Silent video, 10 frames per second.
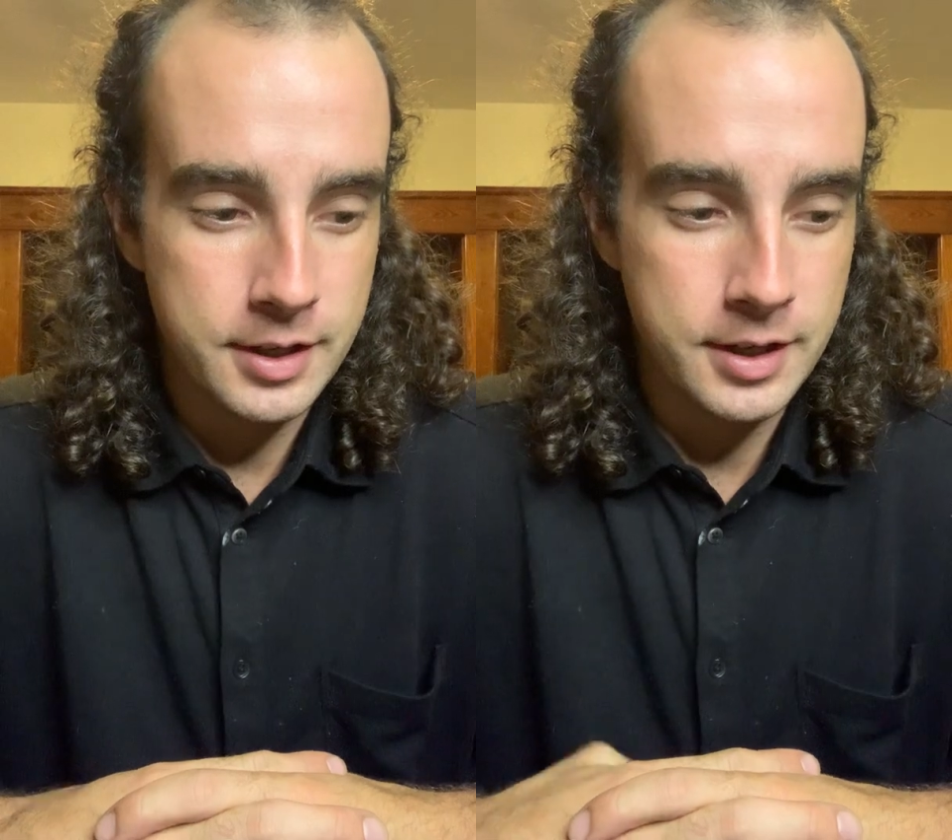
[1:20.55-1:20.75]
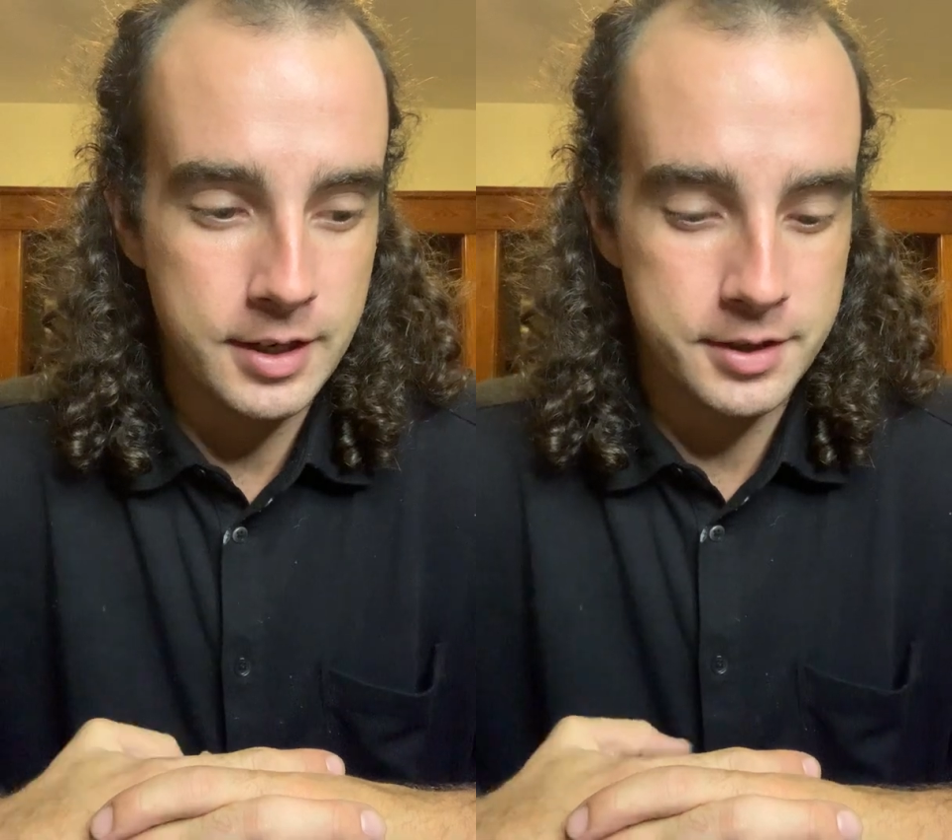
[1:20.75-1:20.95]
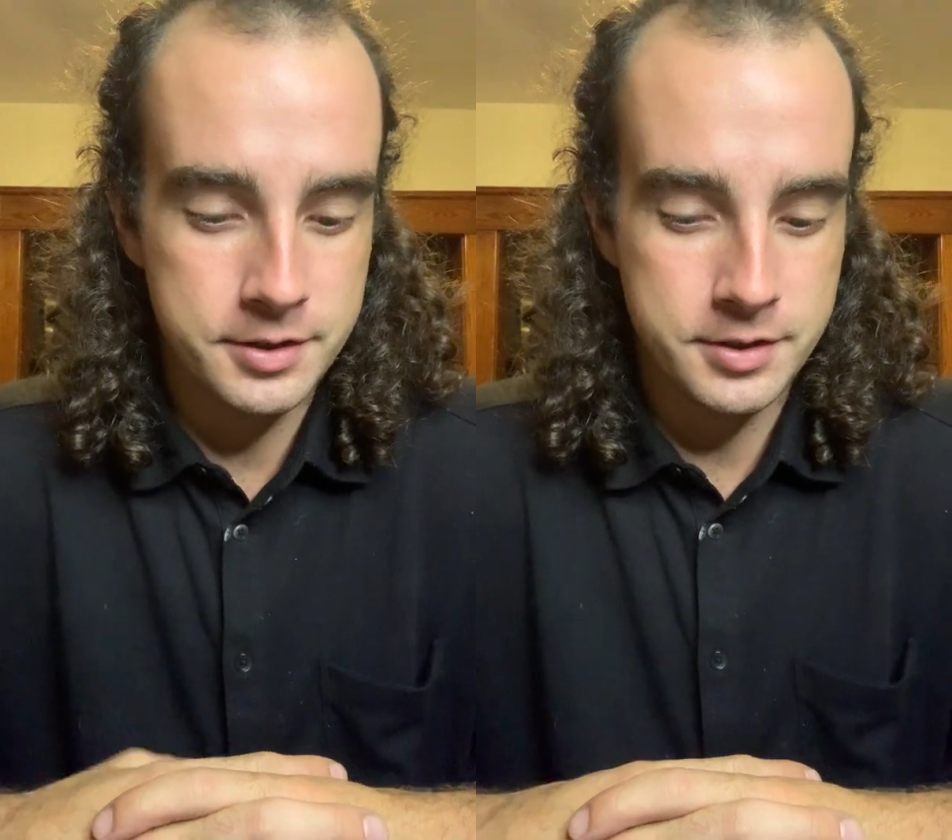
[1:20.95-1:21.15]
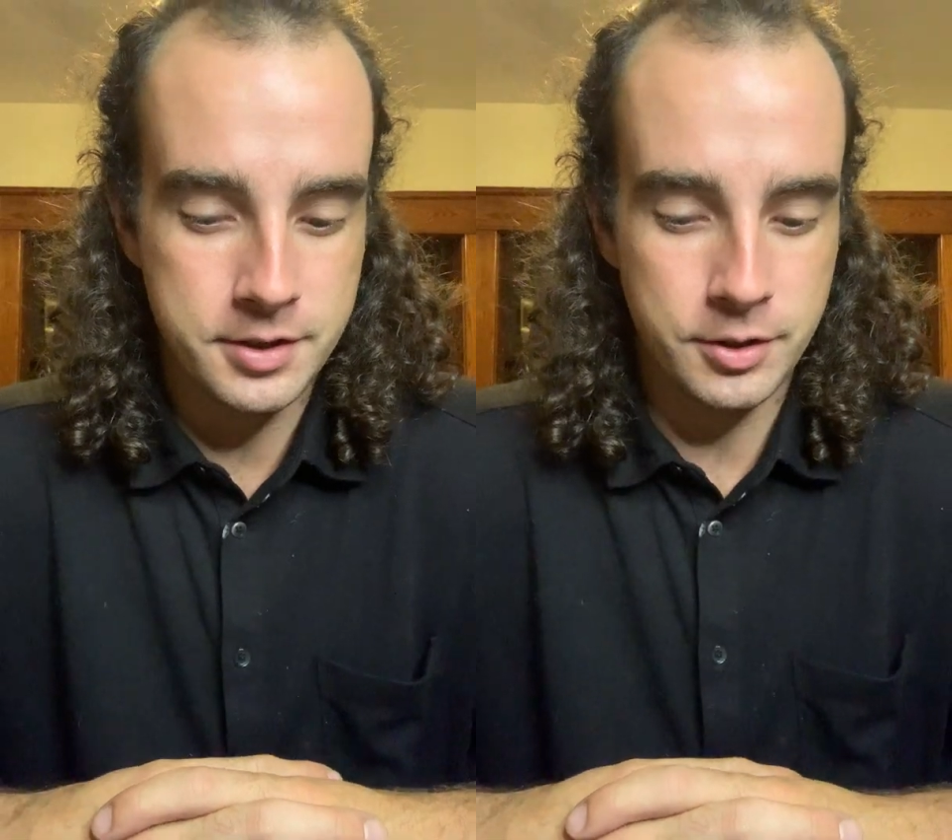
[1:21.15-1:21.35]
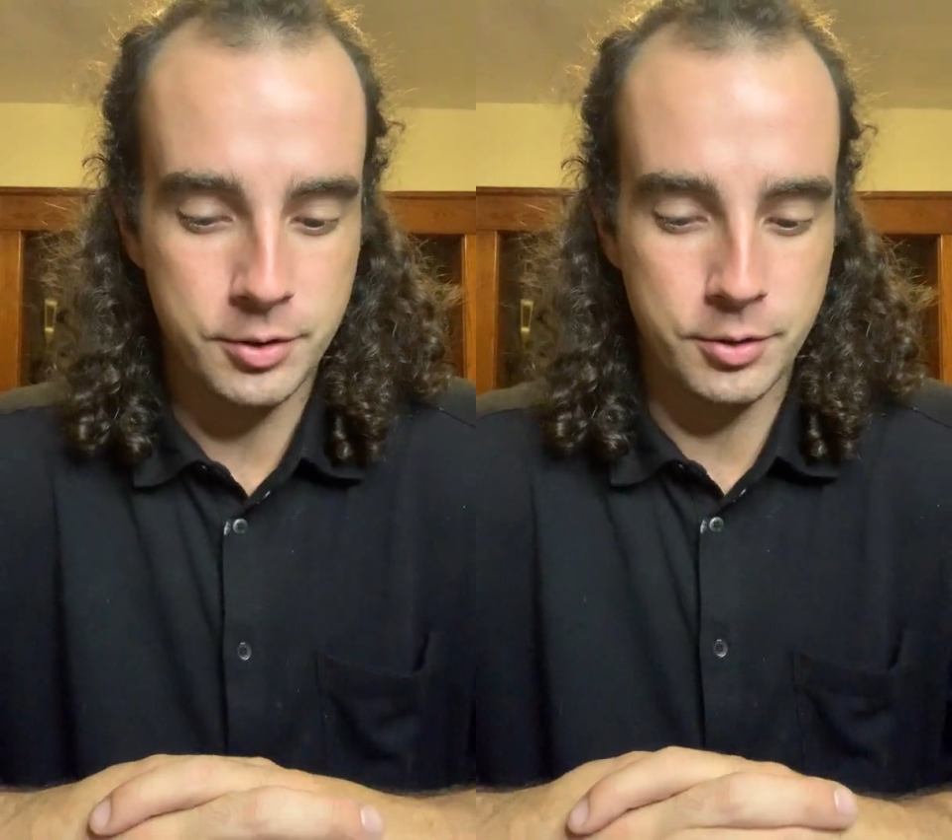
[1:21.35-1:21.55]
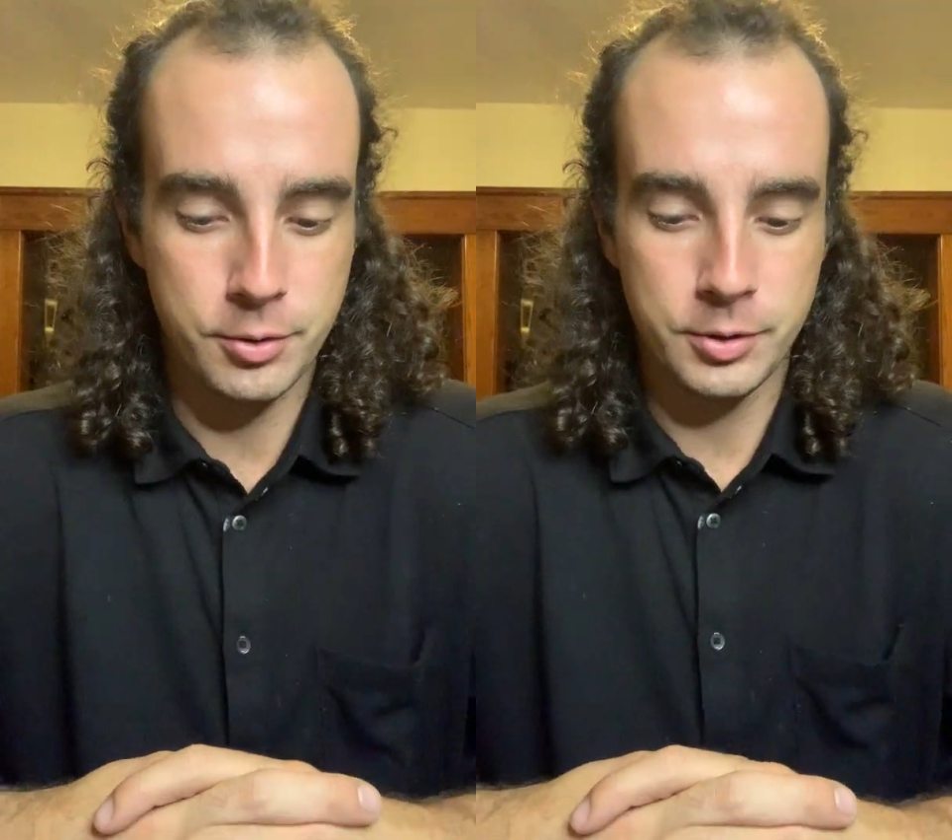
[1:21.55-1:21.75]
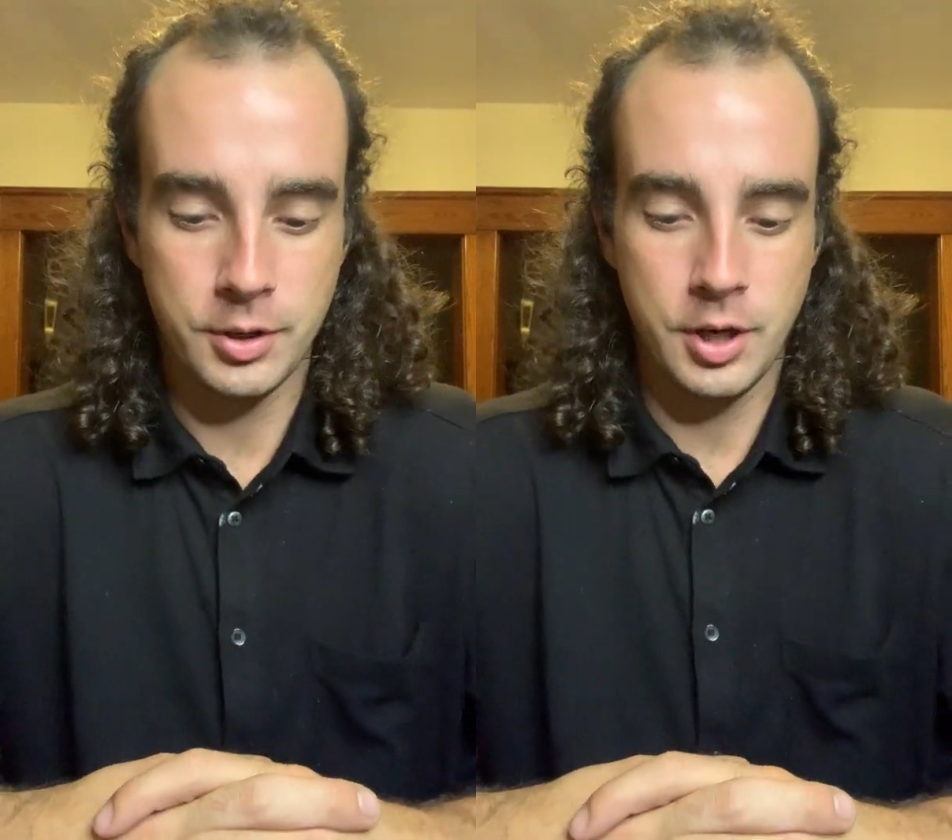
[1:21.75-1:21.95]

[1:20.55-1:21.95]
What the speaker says: is to